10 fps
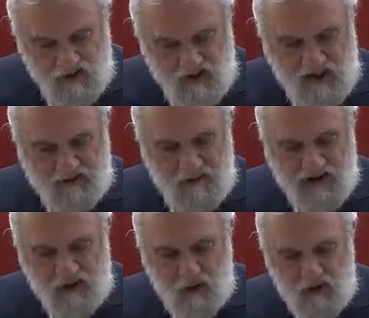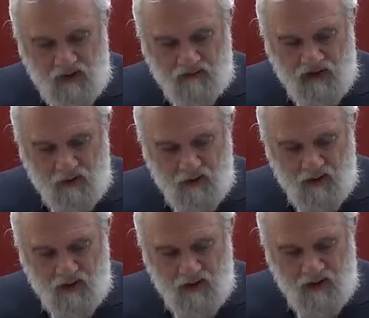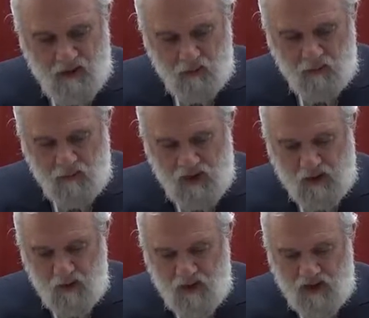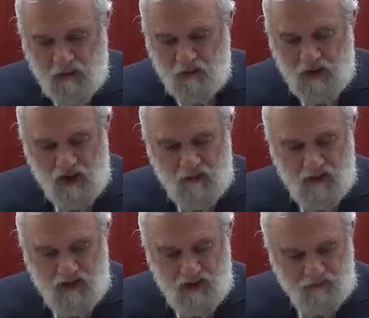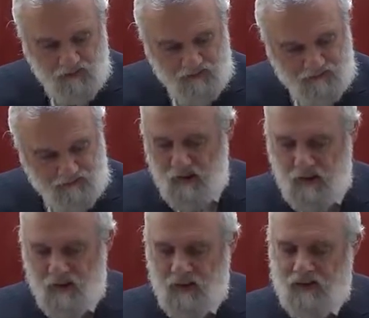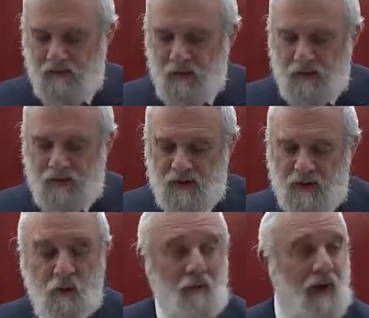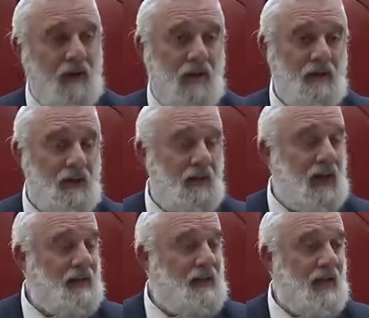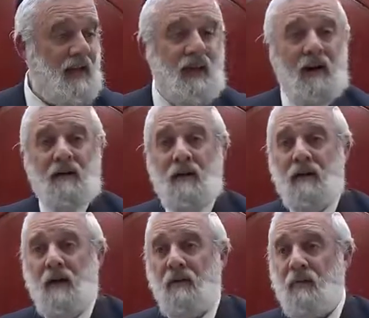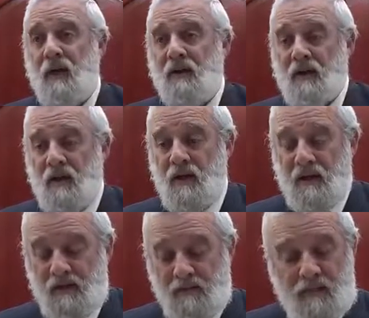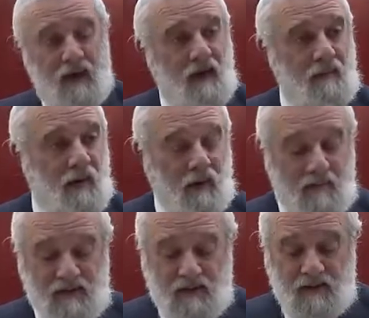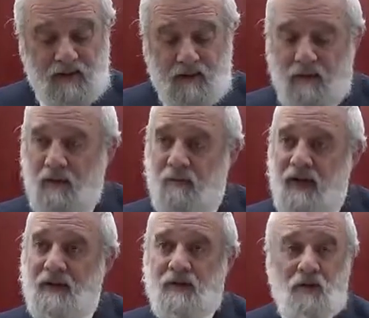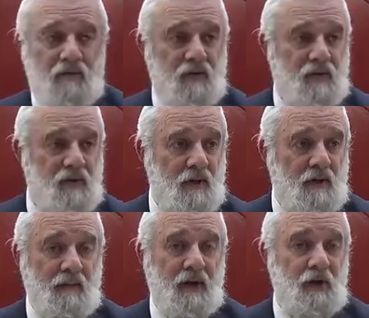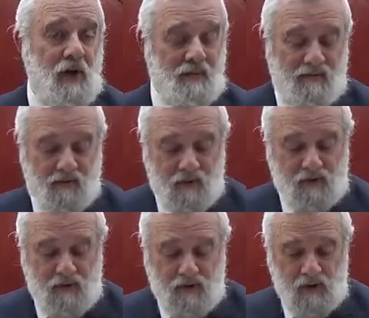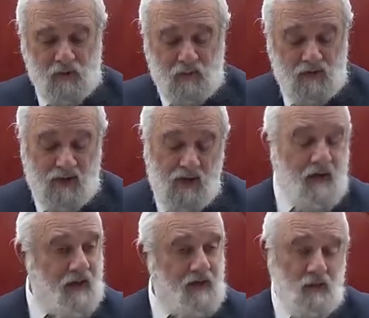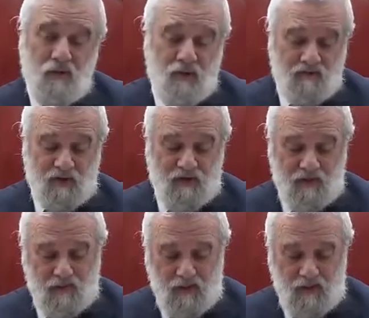Let my soul live and it will praise you, and let your judgment help me. This verse is reminding us that is the ikar avodat adam ba'olam hazeh. The main service, the main job of a person in this world is to serve Hashem.